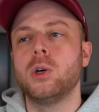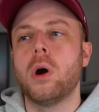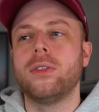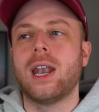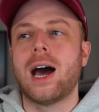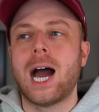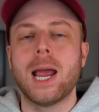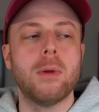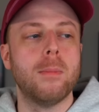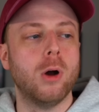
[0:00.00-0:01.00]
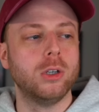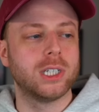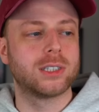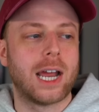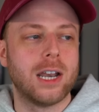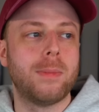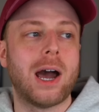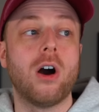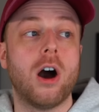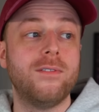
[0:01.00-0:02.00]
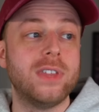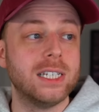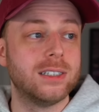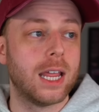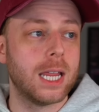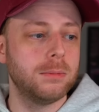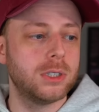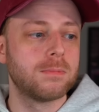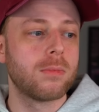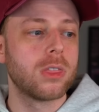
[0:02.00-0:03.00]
the one that I'm most excited about of these names.